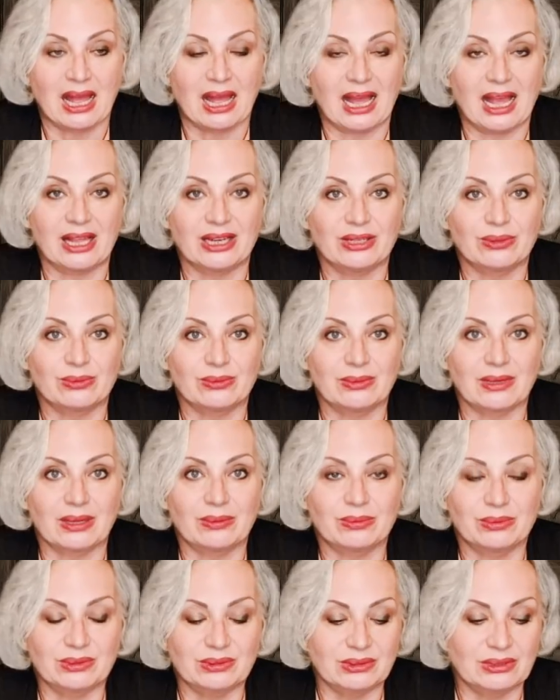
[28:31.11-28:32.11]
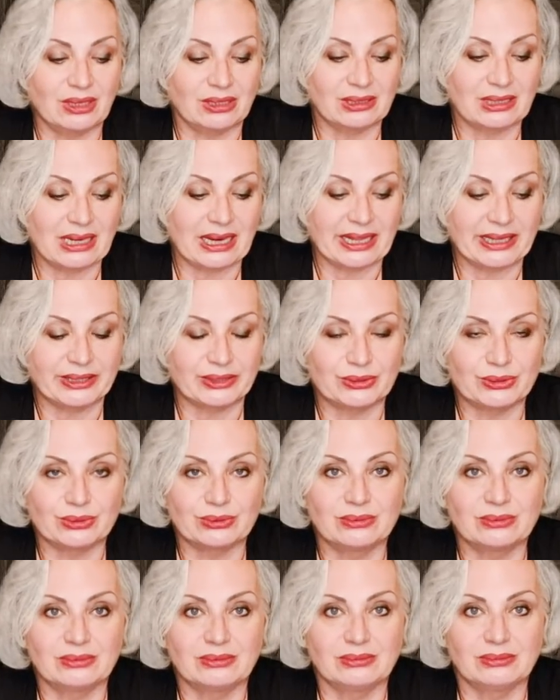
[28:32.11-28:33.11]
I don't. I would not like
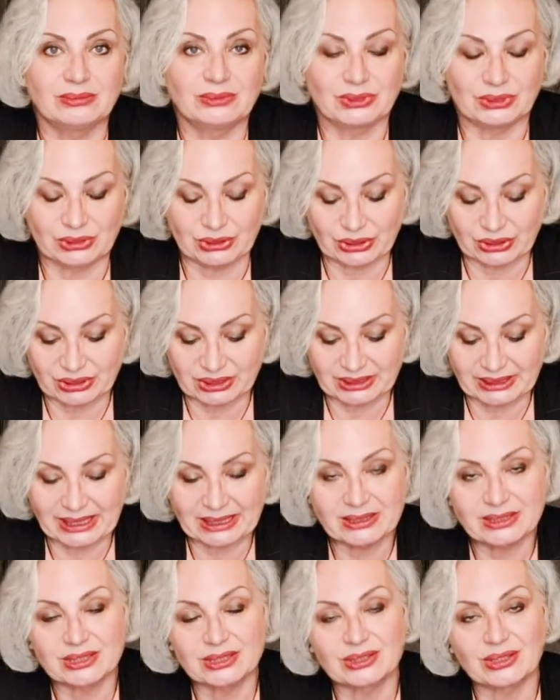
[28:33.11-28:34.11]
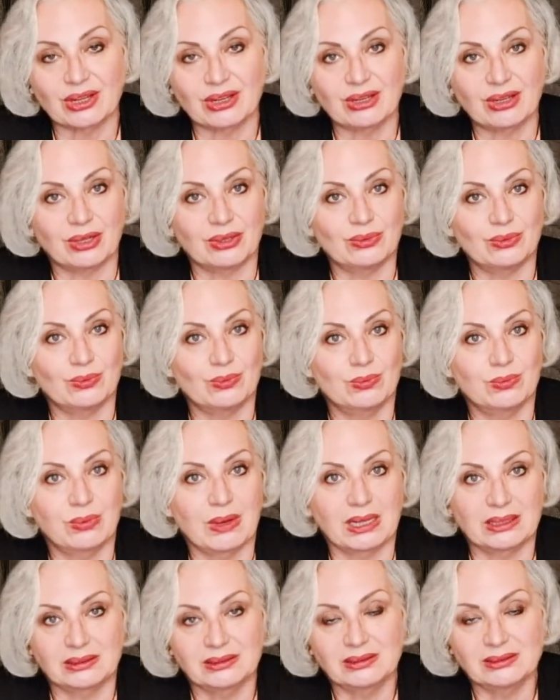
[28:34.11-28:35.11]
to just get stuck on
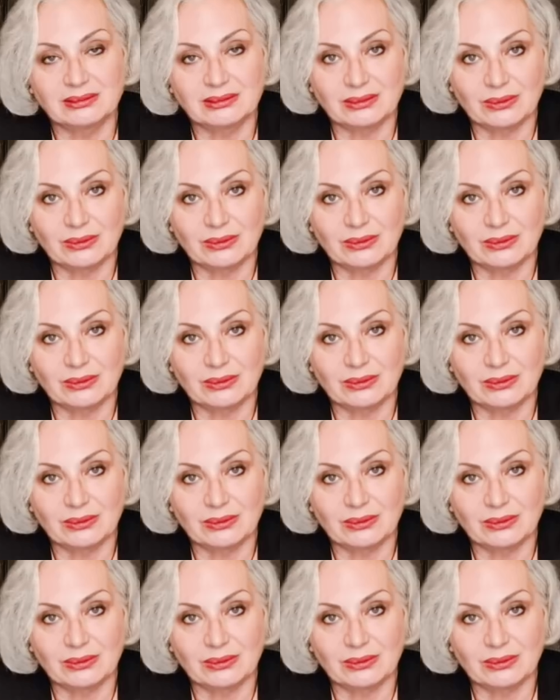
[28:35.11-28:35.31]
one